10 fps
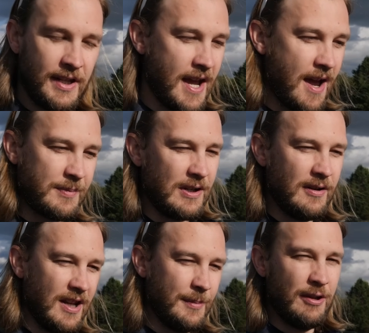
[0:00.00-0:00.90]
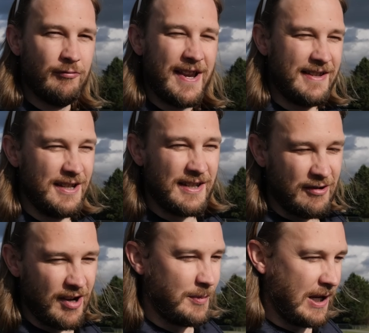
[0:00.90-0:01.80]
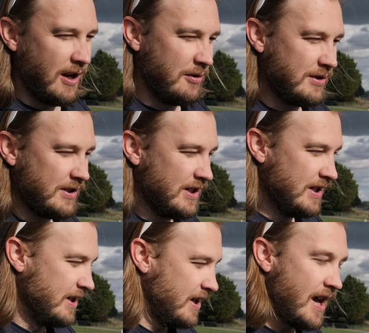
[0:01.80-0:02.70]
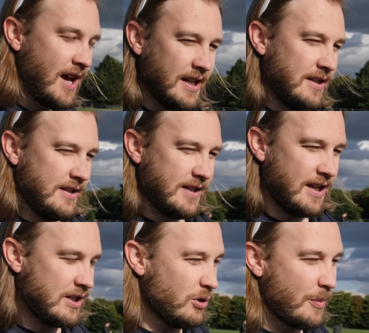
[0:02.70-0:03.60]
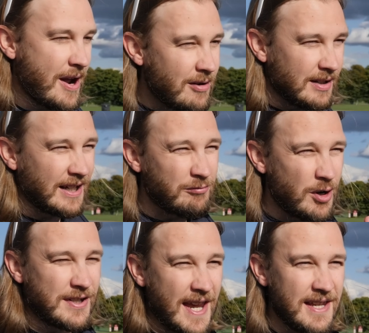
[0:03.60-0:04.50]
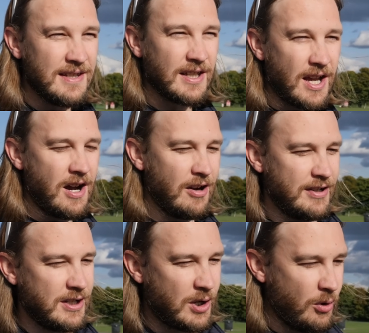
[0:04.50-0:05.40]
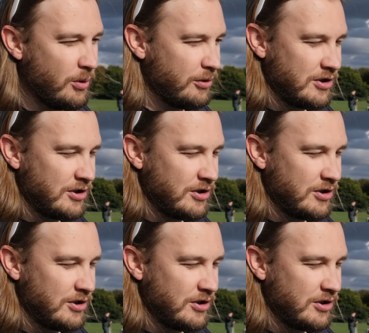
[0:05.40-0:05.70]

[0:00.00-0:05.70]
Yeah, absolutely. I mean, the racing is incredibly close. And as you said, it's all about like rotating the car into the corner